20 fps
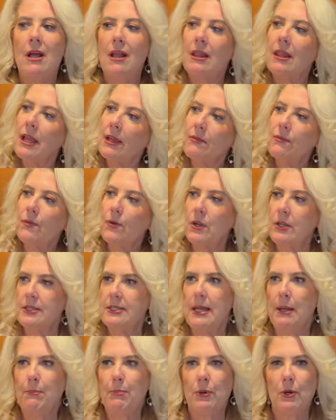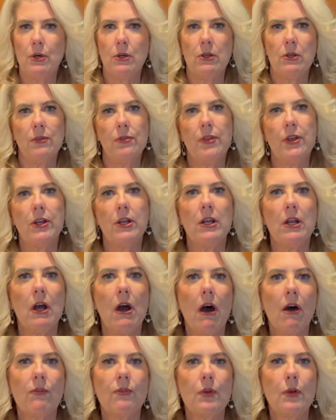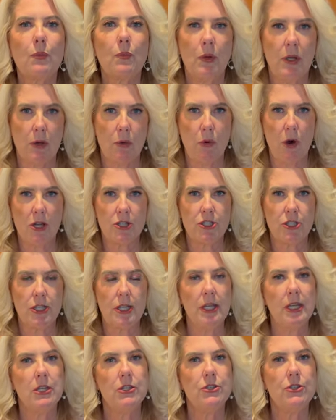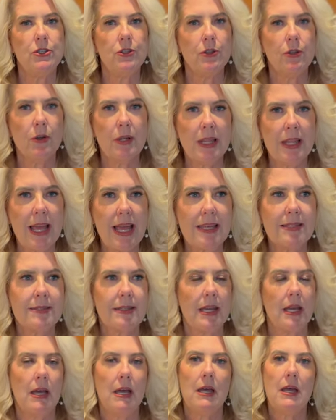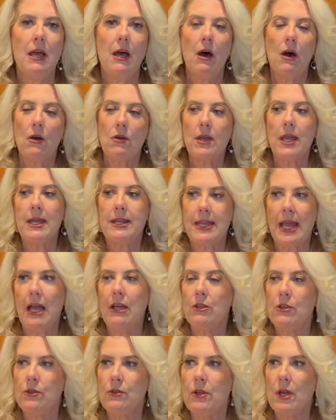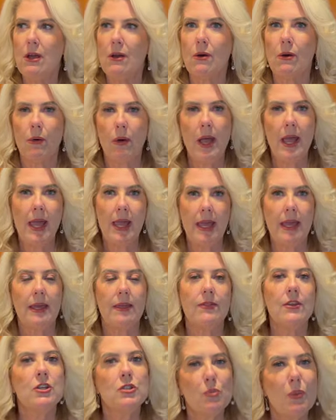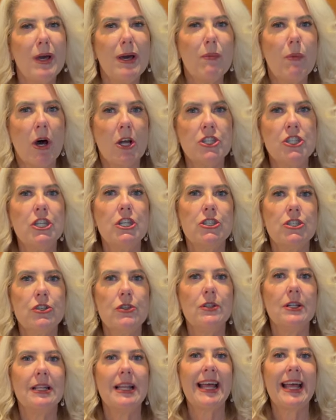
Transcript: Like for example, they're going to offer whale watching in Juneau, Alaska okay, now you know, hey, there's whale watching in Juneau,